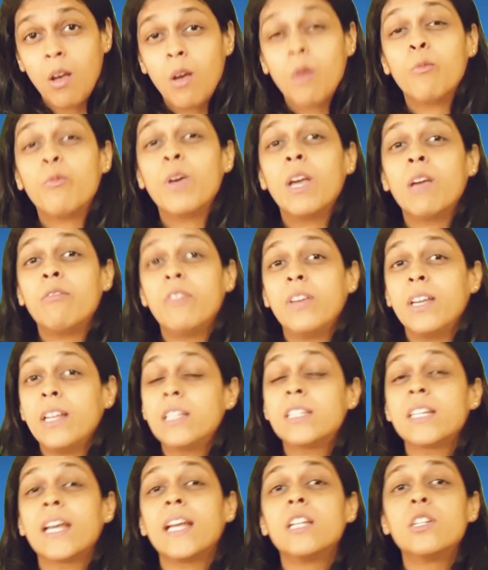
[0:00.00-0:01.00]
where we
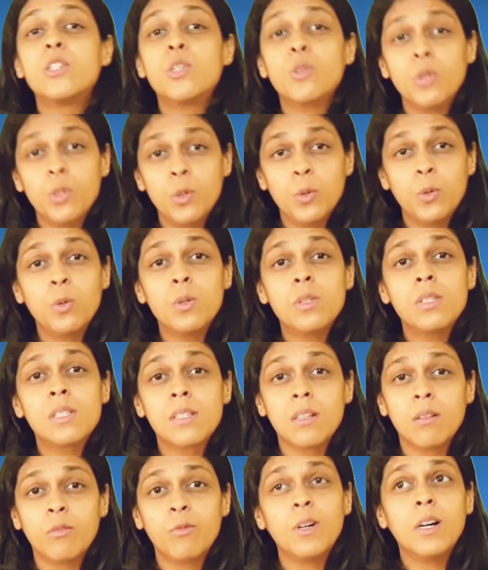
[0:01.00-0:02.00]
tend to use
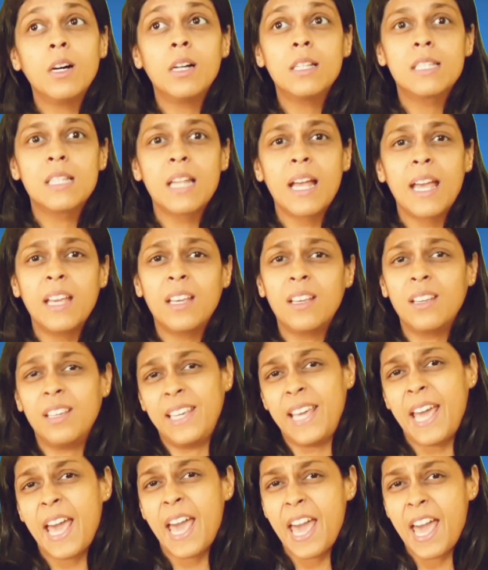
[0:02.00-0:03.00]
words like
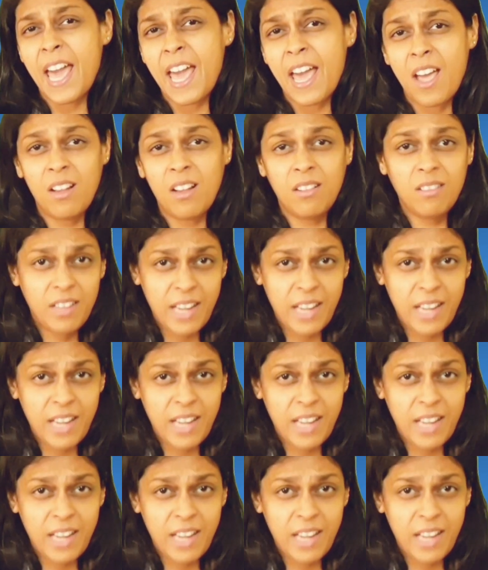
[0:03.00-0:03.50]
yeah,